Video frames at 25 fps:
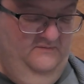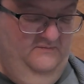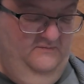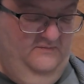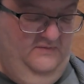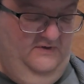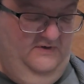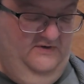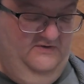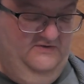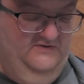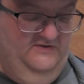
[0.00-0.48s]

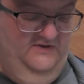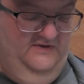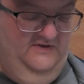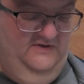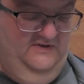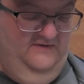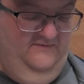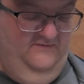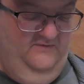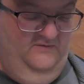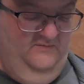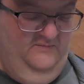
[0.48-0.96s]
partially
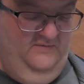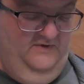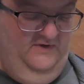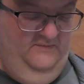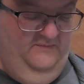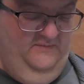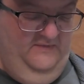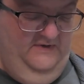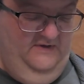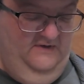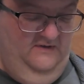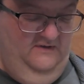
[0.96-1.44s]
covered by
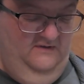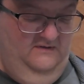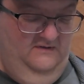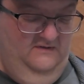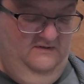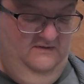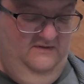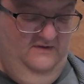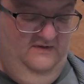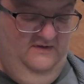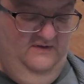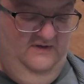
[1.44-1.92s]
metal
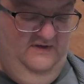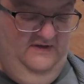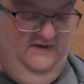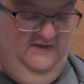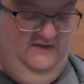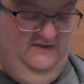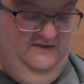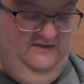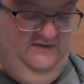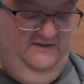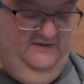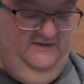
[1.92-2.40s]

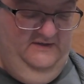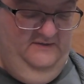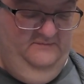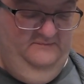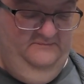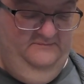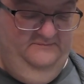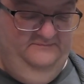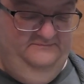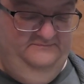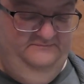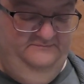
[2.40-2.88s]
and linen,
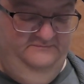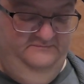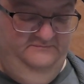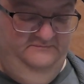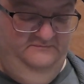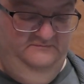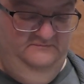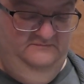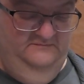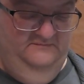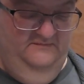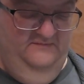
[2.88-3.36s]

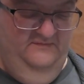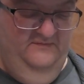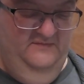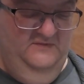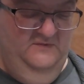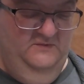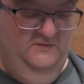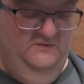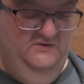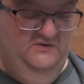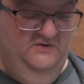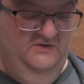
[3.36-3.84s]

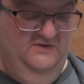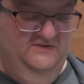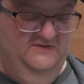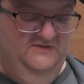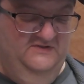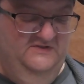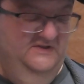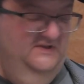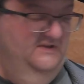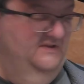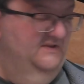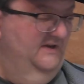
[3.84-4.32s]
which you can
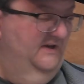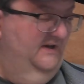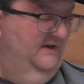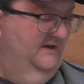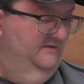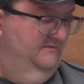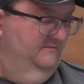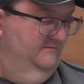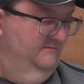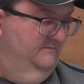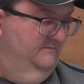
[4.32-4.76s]
see that